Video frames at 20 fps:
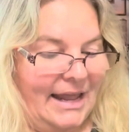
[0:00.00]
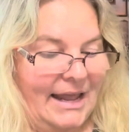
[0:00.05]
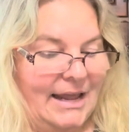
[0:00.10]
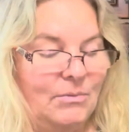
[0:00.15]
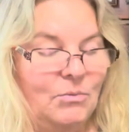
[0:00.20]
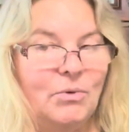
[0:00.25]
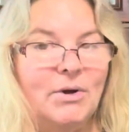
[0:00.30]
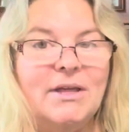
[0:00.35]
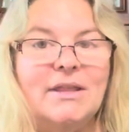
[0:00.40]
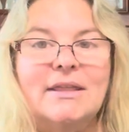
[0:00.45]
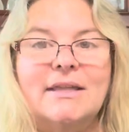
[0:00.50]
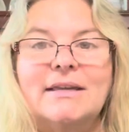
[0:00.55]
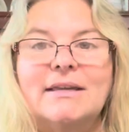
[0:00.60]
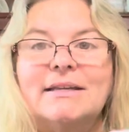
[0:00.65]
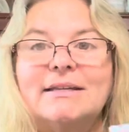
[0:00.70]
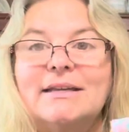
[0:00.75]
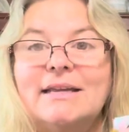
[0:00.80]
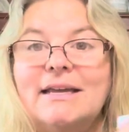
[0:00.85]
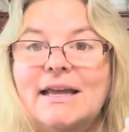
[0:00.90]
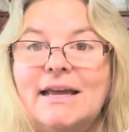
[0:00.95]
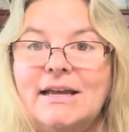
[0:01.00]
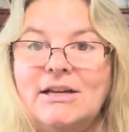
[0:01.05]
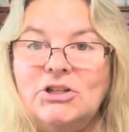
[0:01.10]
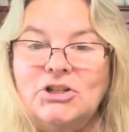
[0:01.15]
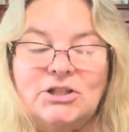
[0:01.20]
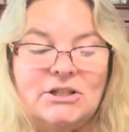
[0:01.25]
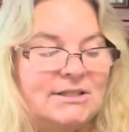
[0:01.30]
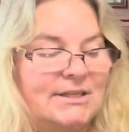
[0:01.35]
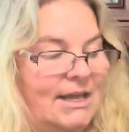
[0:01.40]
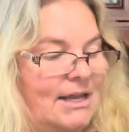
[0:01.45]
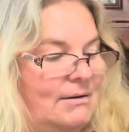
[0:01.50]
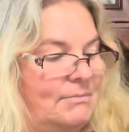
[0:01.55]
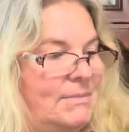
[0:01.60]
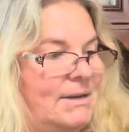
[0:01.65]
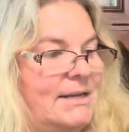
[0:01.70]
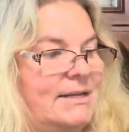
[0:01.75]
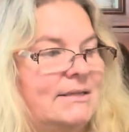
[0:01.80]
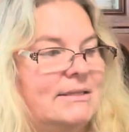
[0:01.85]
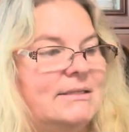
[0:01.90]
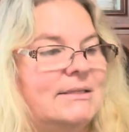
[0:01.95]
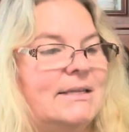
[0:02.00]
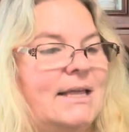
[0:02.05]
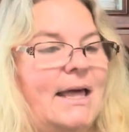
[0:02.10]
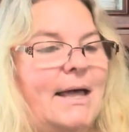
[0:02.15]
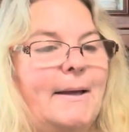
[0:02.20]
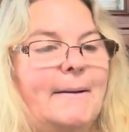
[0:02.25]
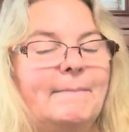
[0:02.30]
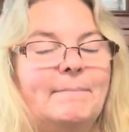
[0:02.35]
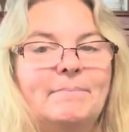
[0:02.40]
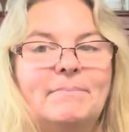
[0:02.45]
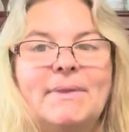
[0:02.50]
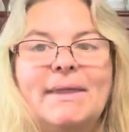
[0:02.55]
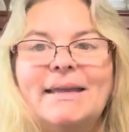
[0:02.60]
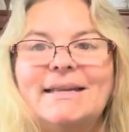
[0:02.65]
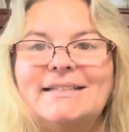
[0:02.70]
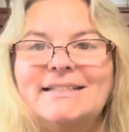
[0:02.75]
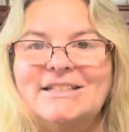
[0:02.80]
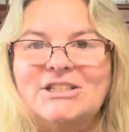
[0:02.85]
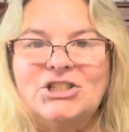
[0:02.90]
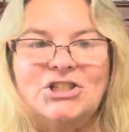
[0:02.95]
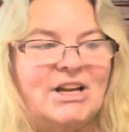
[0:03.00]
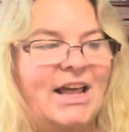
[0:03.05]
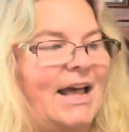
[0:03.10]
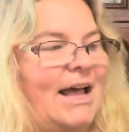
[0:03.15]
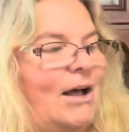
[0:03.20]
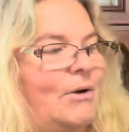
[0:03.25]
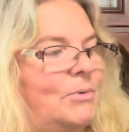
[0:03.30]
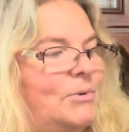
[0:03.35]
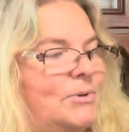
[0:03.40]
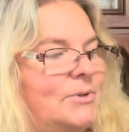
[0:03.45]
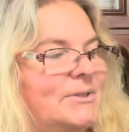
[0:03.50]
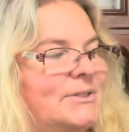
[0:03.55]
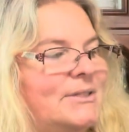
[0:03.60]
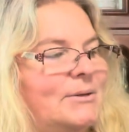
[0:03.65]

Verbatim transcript: came with it. She sent me some dish towels,